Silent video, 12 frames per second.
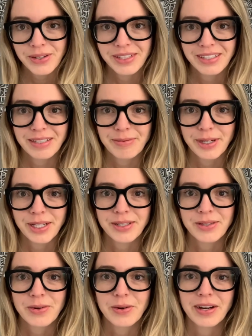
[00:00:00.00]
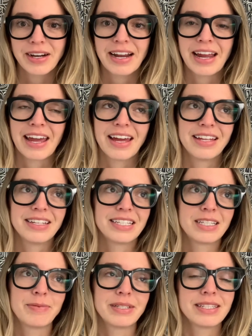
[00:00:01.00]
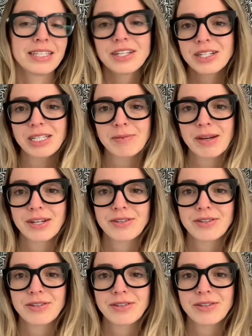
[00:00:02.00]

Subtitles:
the Liberty store, and it's been such a special